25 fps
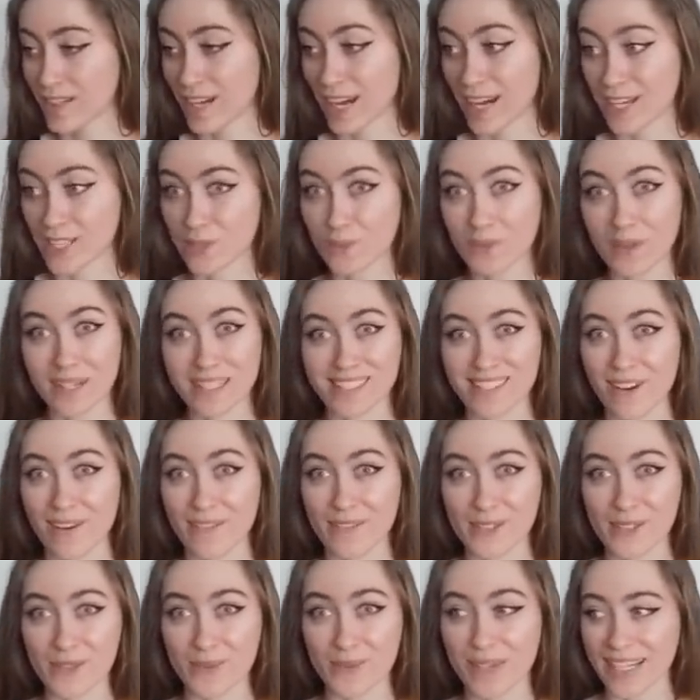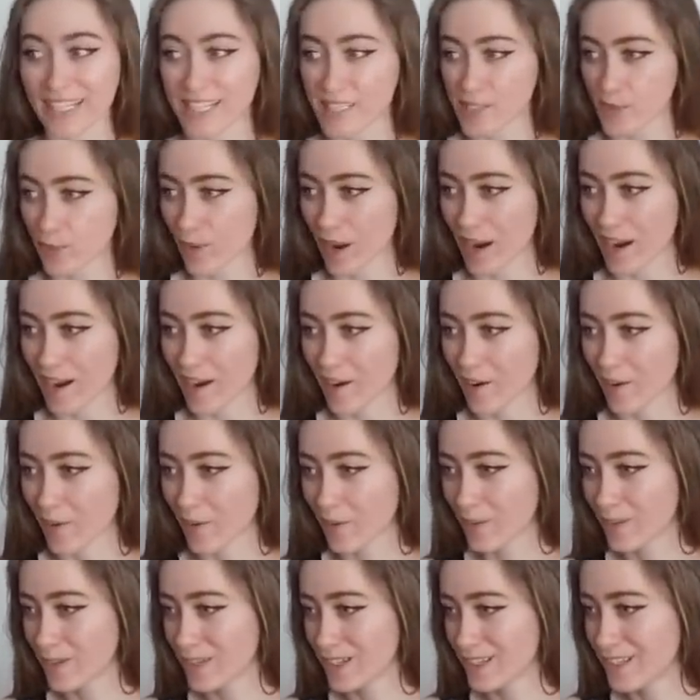A Twitch on Twitch,
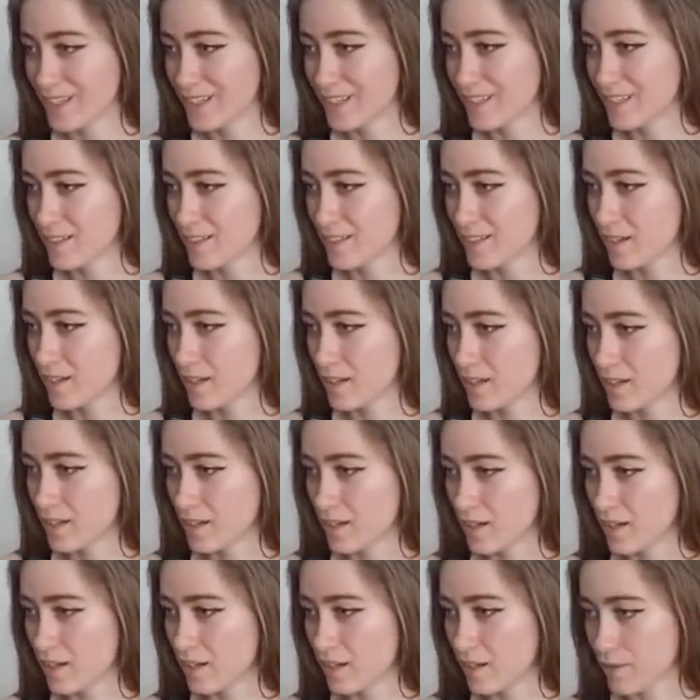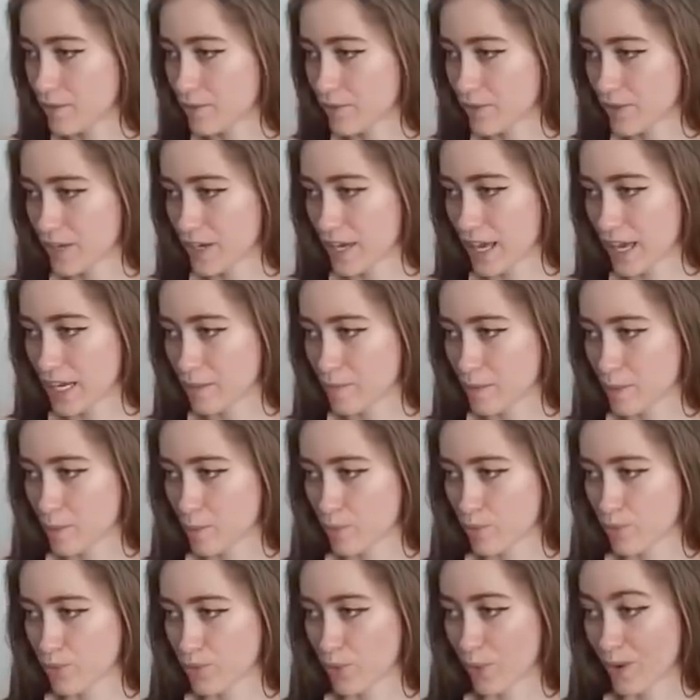wow. Uh, my friend hated me
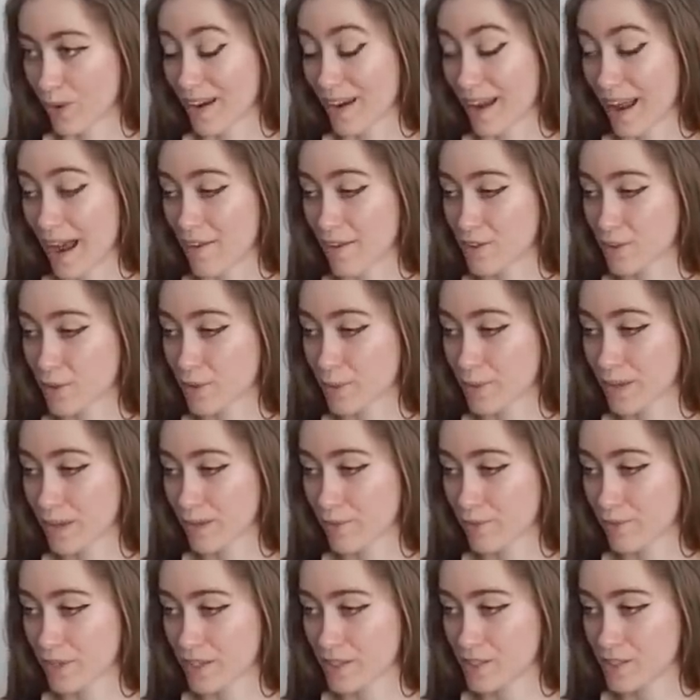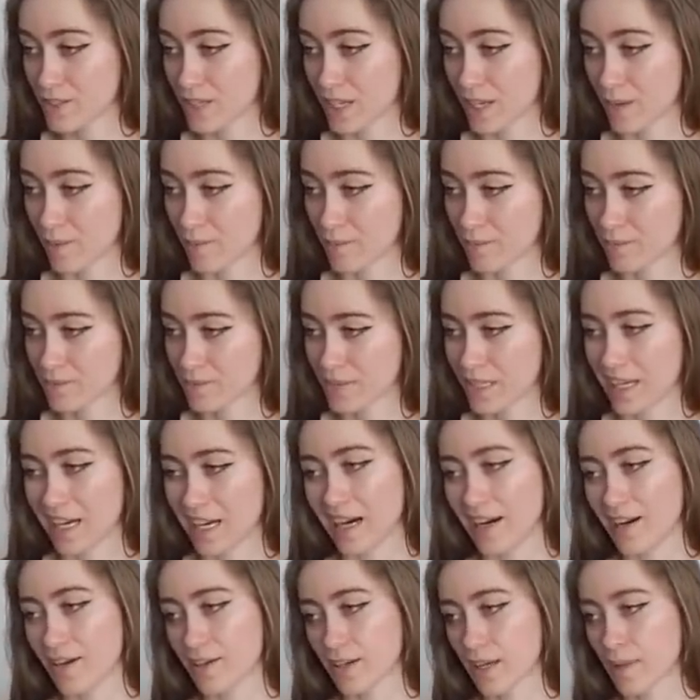before and after we became friends, damn.
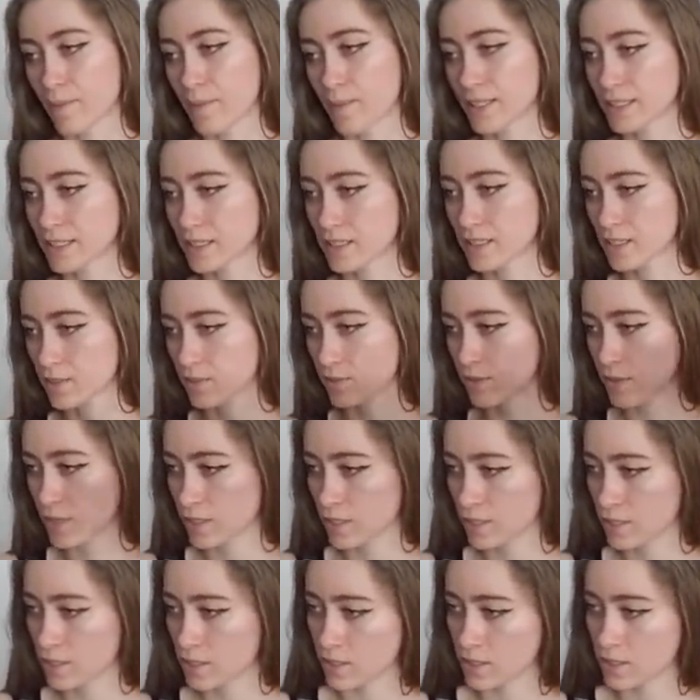Ah, okay, that makes sense, unfit.